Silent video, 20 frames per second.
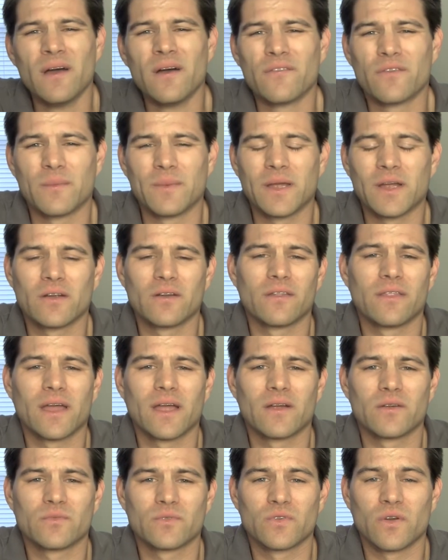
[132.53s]
from here to
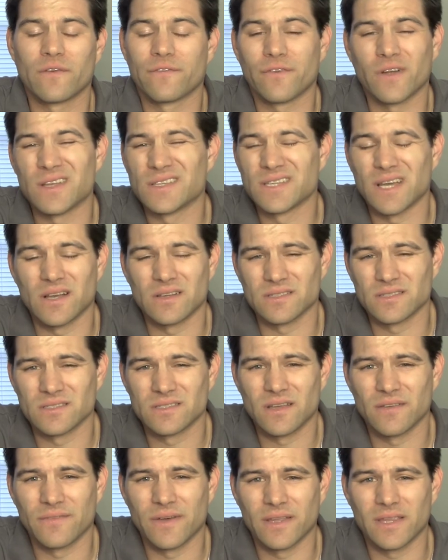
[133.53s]
there to a friend's house and
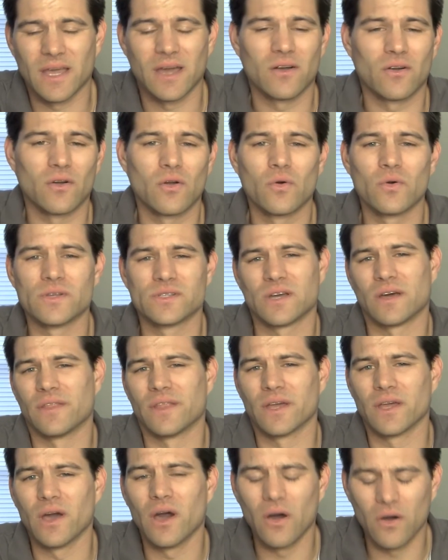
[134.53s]
stuff like that, or always on
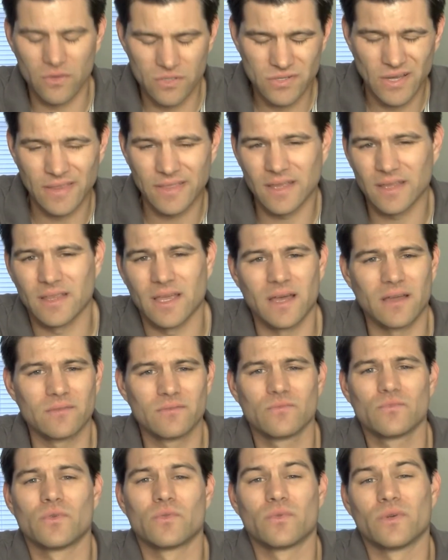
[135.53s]
the go. So I think
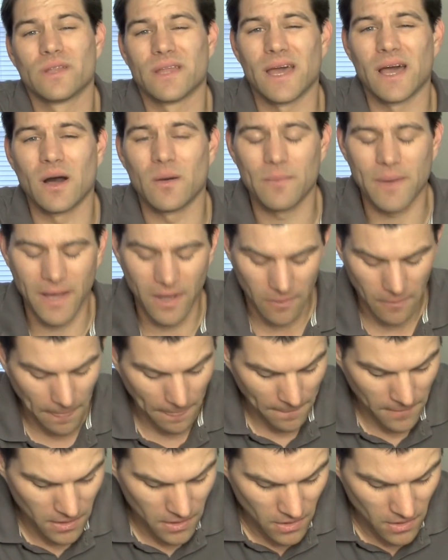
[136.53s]
that will really help out.